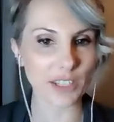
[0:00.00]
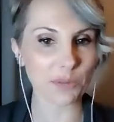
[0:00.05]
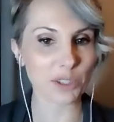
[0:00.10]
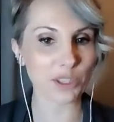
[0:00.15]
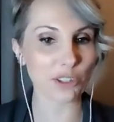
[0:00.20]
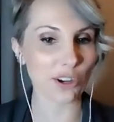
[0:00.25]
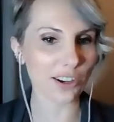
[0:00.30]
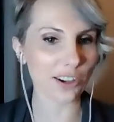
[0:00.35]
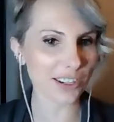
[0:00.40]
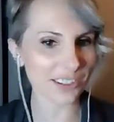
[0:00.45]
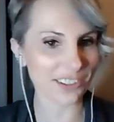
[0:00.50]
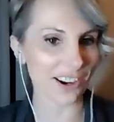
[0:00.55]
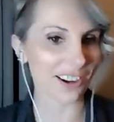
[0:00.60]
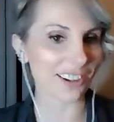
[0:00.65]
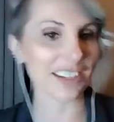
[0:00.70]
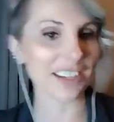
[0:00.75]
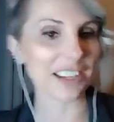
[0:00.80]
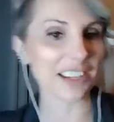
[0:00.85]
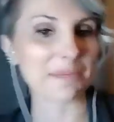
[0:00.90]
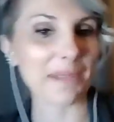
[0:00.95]
started
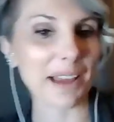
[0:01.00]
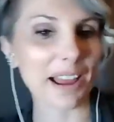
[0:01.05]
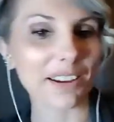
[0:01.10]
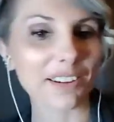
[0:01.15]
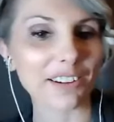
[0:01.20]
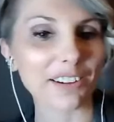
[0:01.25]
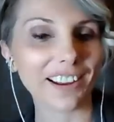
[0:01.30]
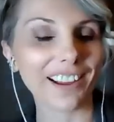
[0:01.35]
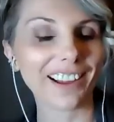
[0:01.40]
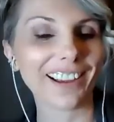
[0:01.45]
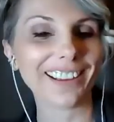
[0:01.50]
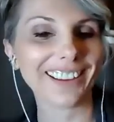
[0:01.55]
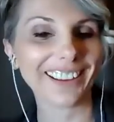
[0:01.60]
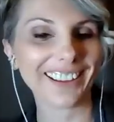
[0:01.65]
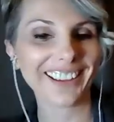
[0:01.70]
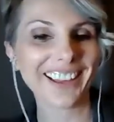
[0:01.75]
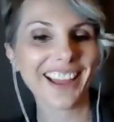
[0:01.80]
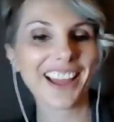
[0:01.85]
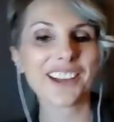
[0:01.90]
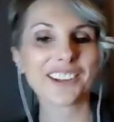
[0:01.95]
talking about
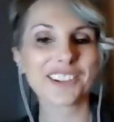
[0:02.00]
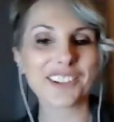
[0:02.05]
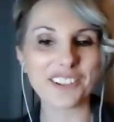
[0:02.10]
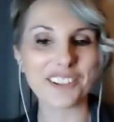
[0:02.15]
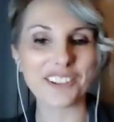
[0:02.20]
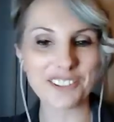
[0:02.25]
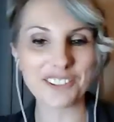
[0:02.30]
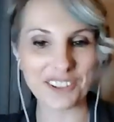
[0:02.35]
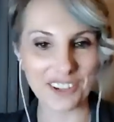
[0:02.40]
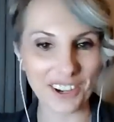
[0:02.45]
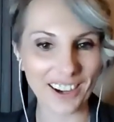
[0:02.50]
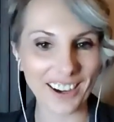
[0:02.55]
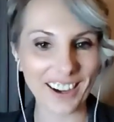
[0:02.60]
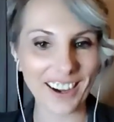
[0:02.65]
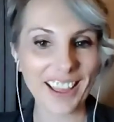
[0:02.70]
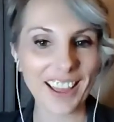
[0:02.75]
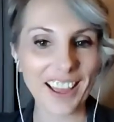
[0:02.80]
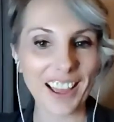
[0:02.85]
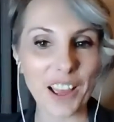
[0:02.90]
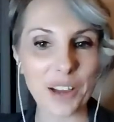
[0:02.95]
culture,
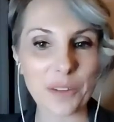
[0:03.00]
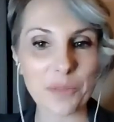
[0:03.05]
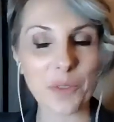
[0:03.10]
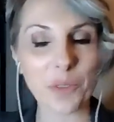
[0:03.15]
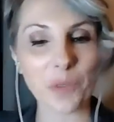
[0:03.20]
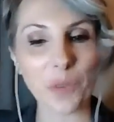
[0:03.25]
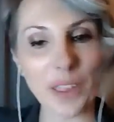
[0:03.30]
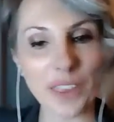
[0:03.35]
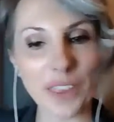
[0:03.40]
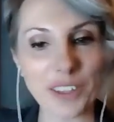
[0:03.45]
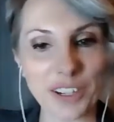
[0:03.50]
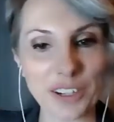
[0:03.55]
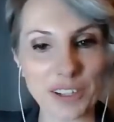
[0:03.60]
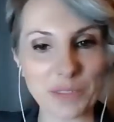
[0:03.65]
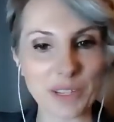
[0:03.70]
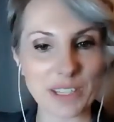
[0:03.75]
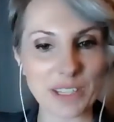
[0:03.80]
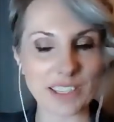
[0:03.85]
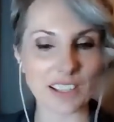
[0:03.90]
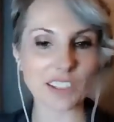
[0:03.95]
whether
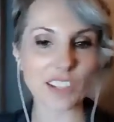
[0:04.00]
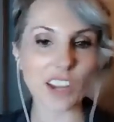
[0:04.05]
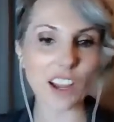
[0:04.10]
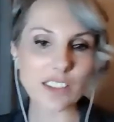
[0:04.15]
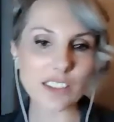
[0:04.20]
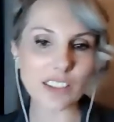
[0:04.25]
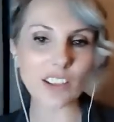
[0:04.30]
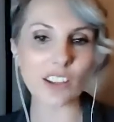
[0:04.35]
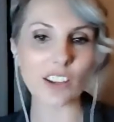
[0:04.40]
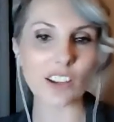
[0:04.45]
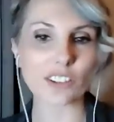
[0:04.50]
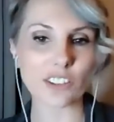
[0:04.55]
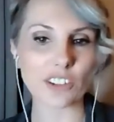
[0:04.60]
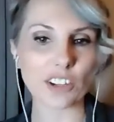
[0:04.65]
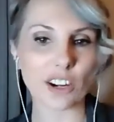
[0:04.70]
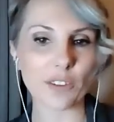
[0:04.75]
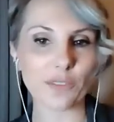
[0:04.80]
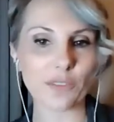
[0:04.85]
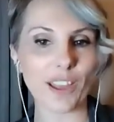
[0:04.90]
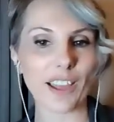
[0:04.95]
it was a toxic
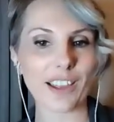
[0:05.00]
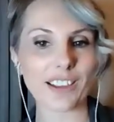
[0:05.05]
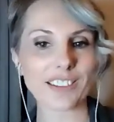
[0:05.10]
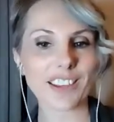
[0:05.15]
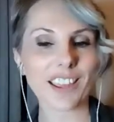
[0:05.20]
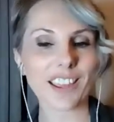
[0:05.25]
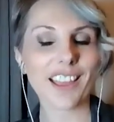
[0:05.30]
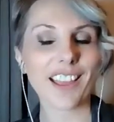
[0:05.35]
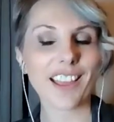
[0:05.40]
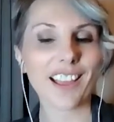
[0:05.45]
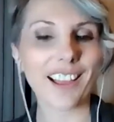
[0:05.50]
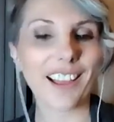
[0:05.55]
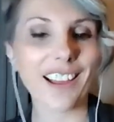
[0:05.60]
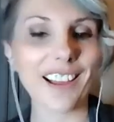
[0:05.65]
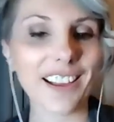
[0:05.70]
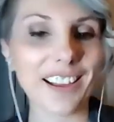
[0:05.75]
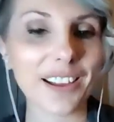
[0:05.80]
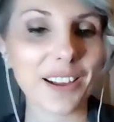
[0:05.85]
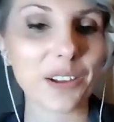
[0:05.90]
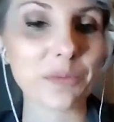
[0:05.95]
culture effect,
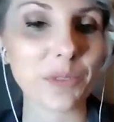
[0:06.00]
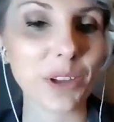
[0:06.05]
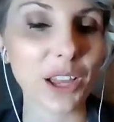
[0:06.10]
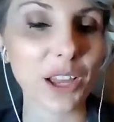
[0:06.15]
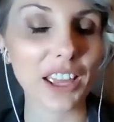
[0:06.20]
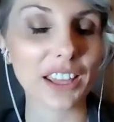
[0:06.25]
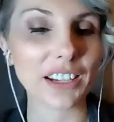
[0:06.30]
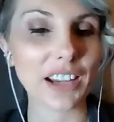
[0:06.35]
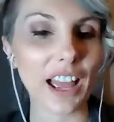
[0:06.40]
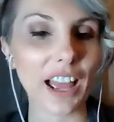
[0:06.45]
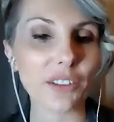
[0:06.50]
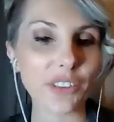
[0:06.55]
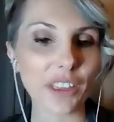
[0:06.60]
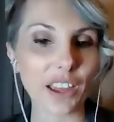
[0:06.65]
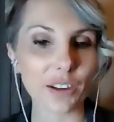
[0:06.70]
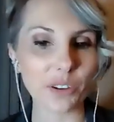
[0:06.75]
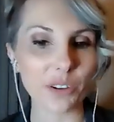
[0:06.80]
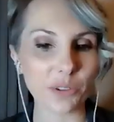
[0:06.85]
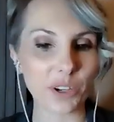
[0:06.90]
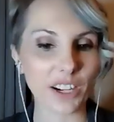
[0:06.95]
and how
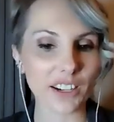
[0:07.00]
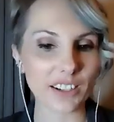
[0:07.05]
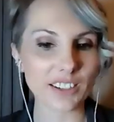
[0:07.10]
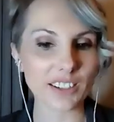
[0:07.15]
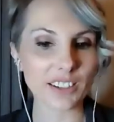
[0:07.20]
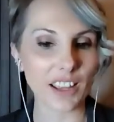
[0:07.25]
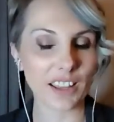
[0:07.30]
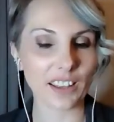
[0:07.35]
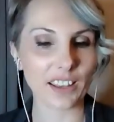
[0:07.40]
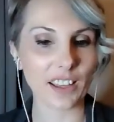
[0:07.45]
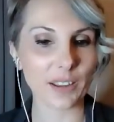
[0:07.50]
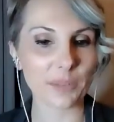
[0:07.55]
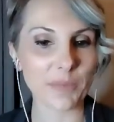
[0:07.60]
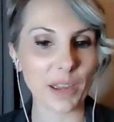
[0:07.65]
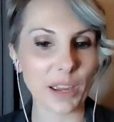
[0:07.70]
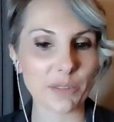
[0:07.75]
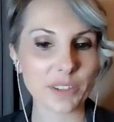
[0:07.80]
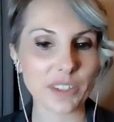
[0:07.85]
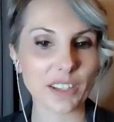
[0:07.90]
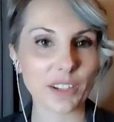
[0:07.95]
that worked. And
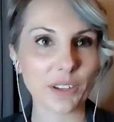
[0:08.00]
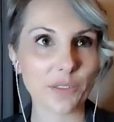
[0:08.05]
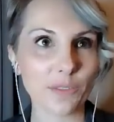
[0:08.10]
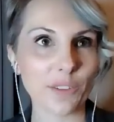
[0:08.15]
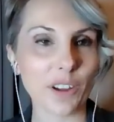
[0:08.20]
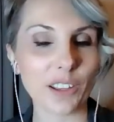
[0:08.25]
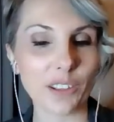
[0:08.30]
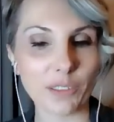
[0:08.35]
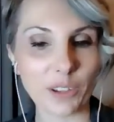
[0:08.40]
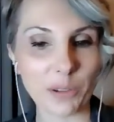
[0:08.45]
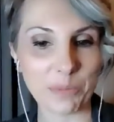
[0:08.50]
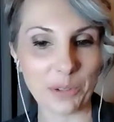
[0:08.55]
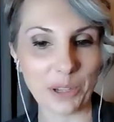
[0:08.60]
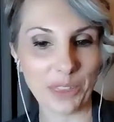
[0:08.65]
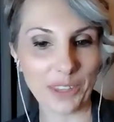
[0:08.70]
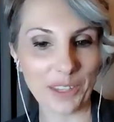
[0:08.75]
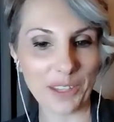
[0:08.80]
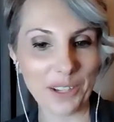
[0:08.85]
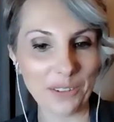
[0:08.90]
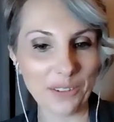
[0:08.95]
I was going to follow up
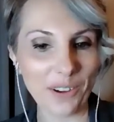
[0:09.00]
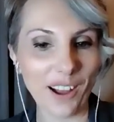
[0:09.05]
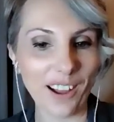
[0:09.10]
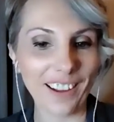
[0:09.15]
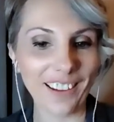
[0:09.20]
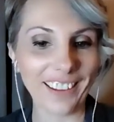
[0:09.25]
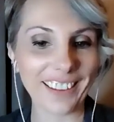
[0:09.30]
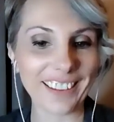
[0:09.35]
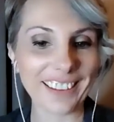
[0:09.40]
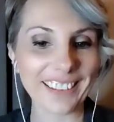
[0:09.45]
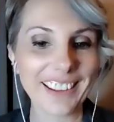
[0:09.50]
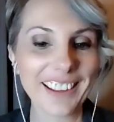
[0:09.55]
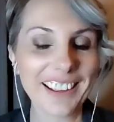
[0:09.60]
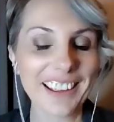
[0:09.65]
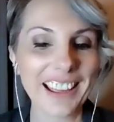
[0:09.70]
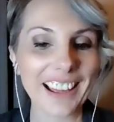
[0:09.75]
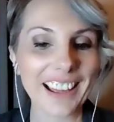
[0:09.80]
with you on,